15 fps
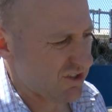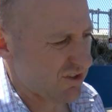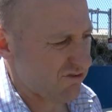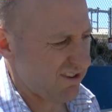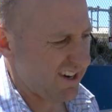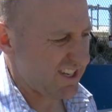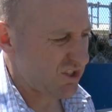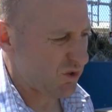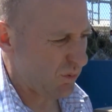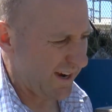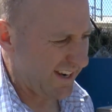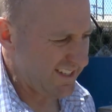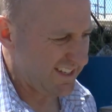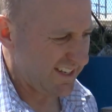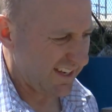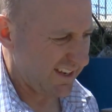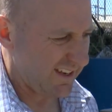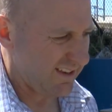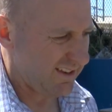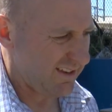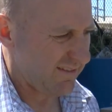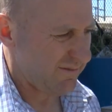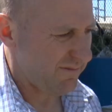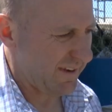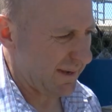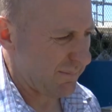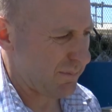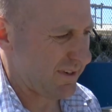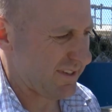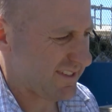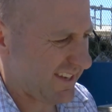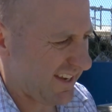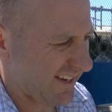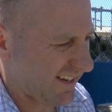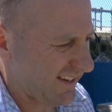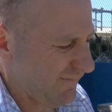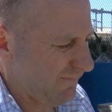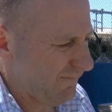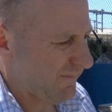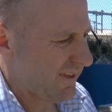320 feet per second,